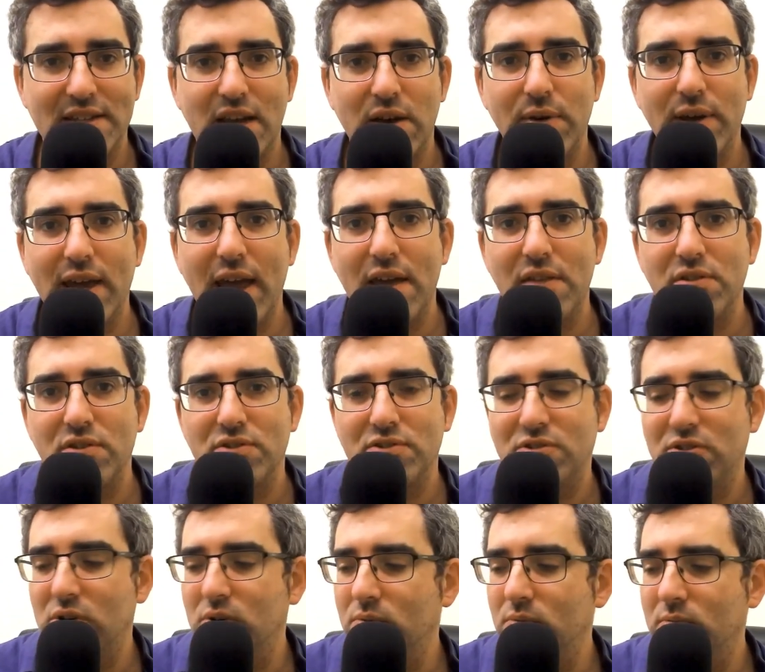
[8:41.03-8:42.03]
Now, again, there's
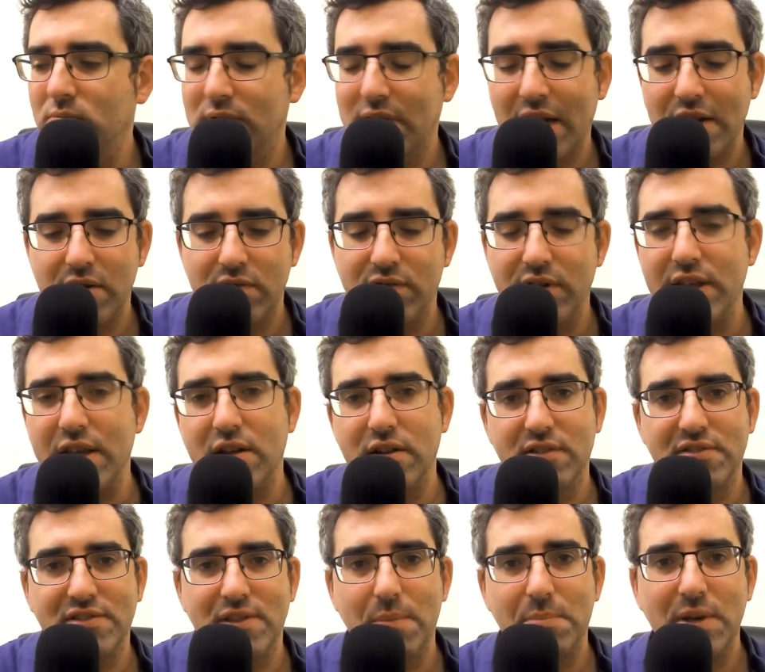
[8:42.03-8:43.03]
no kind of
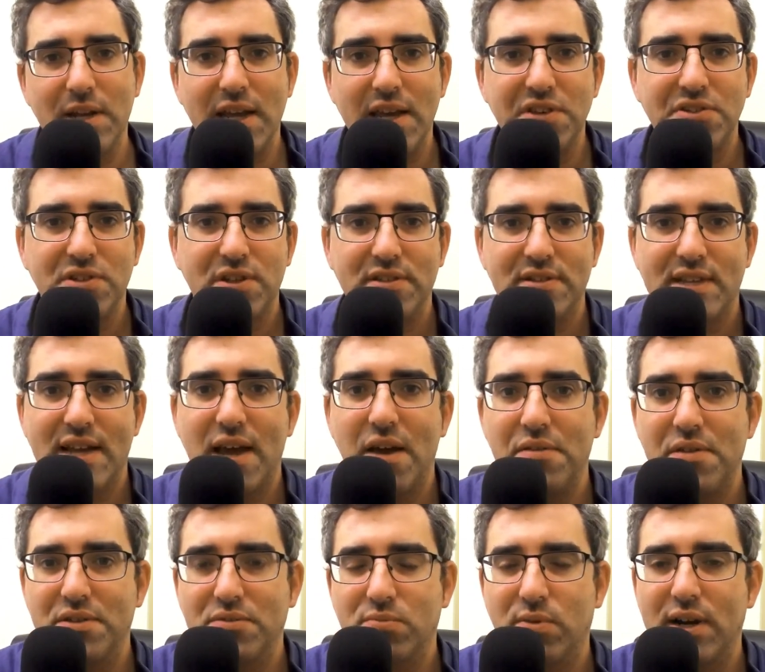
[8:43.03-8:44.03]
legal stipulation as to how
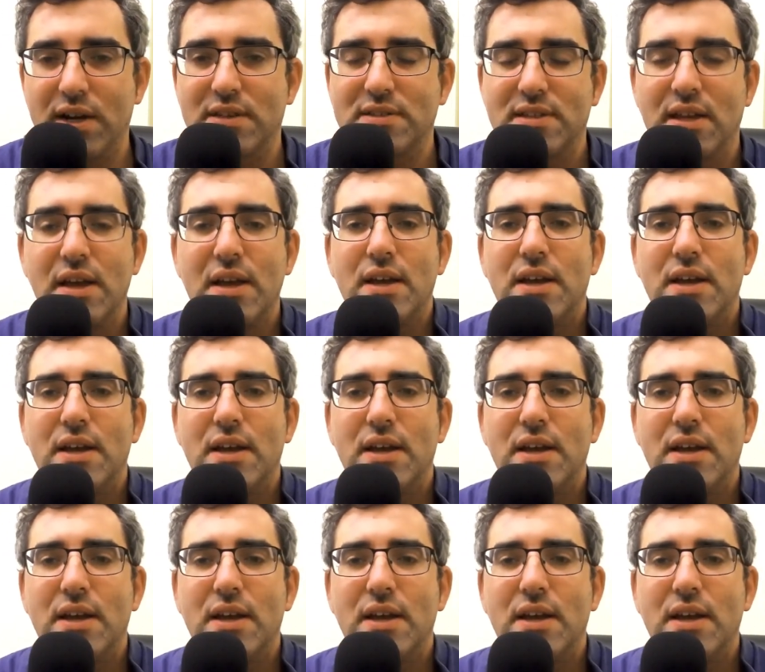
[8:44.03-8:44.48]
this works.